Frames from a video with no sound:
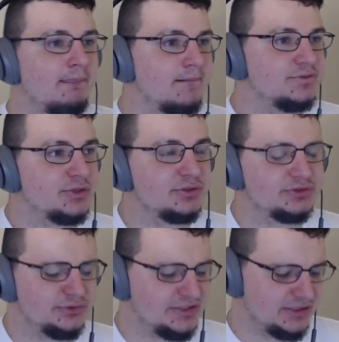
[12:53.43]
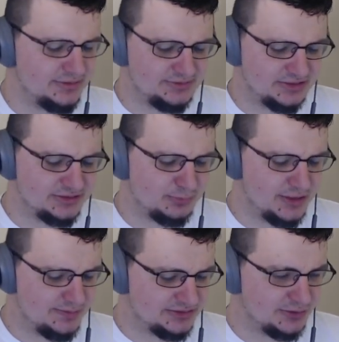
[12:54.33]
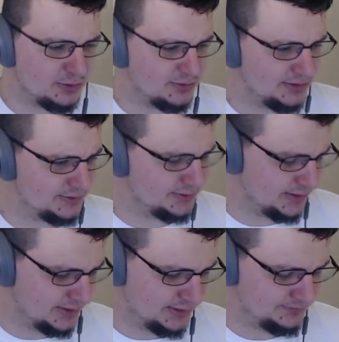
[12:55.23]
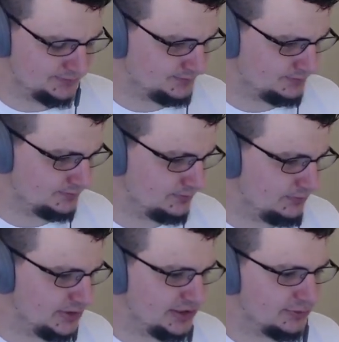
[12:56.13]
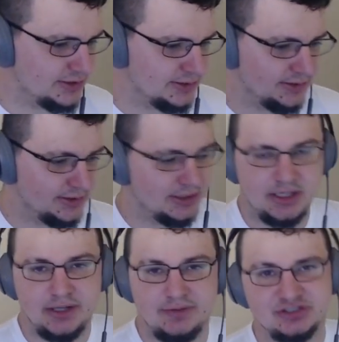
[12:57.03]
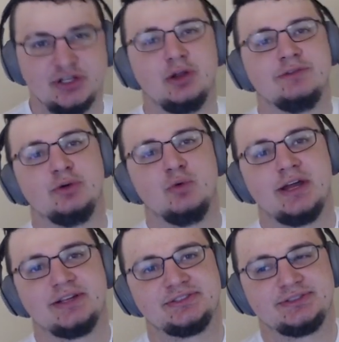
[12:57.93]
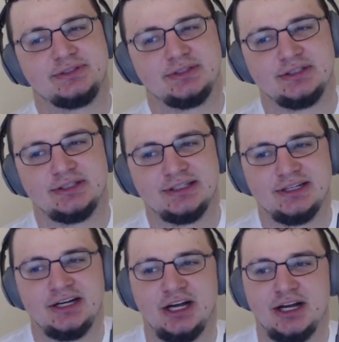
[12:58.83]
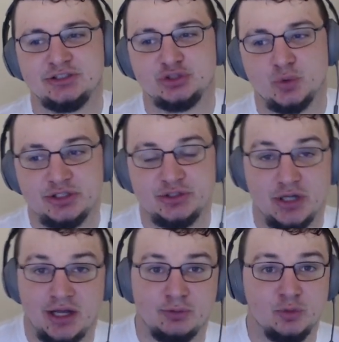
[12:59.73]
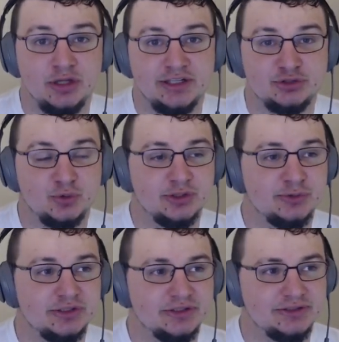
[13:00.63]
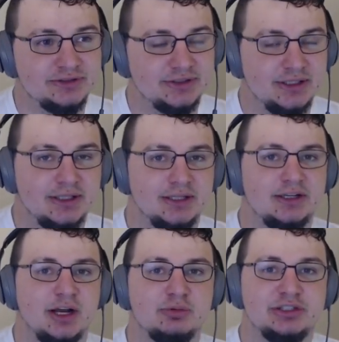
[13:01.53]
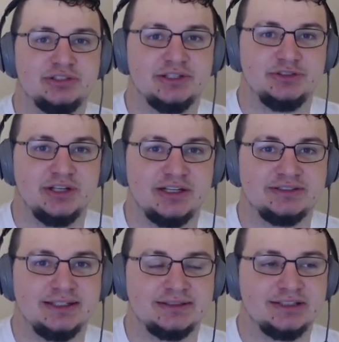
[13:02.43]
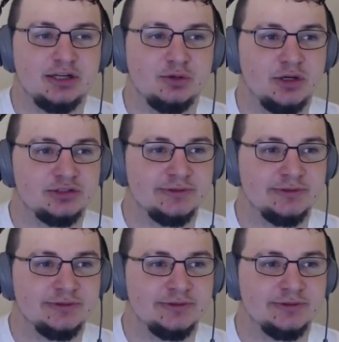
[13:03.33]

So it's going to that's a pretty big turnaround. But anyway, that's all of the West. I really enjoy doing this. I appreciate you guys taking the time to watch my